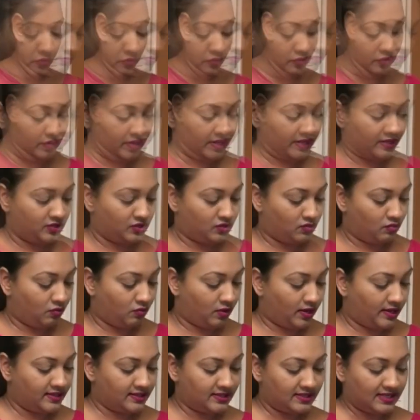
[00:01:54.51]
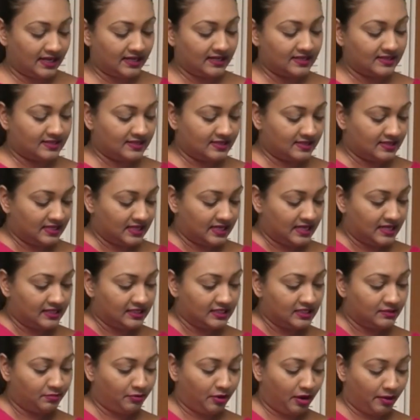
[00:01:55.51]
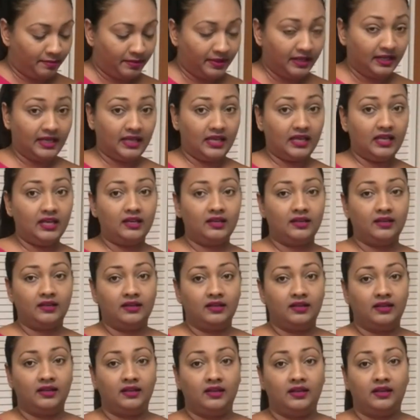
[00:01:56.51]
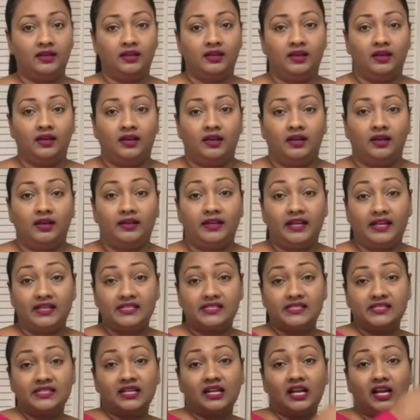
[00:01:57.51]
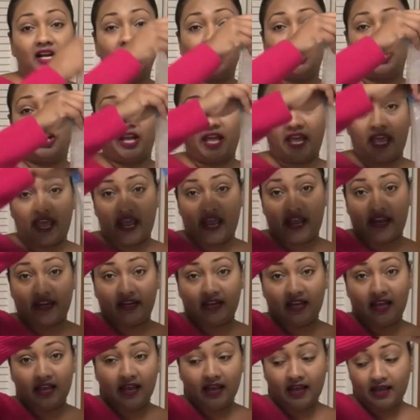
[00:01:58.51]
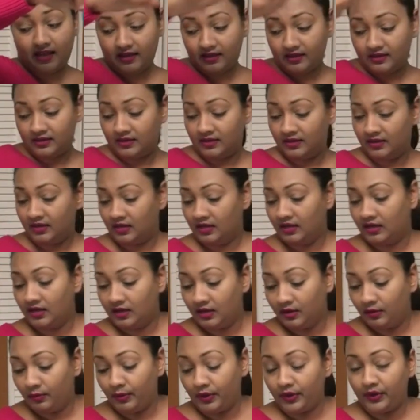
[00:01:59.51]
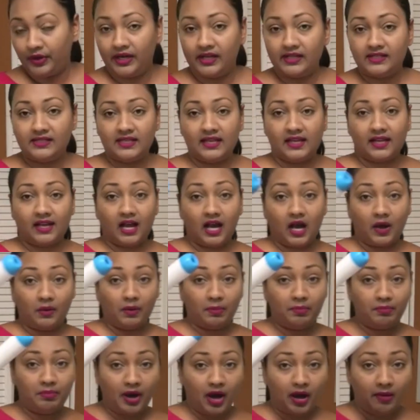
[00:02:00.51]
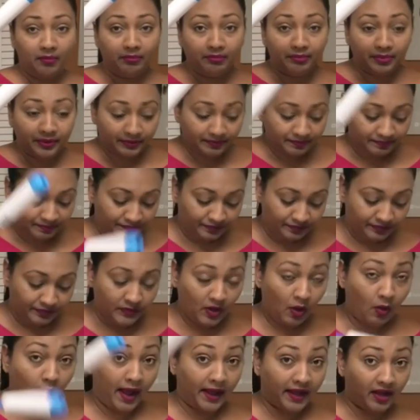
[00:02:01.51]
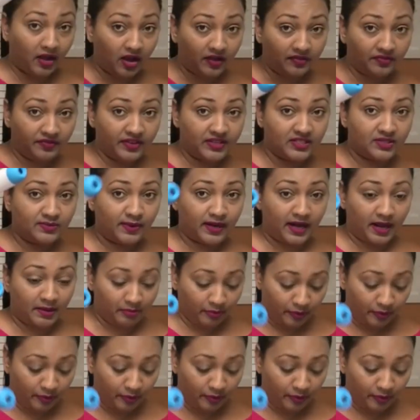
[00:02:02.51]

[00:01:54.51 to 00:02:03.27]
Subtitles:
Alright, so once that is sealed properly, there's still a lot of air in here. We're going to take our pump. Now I got this when I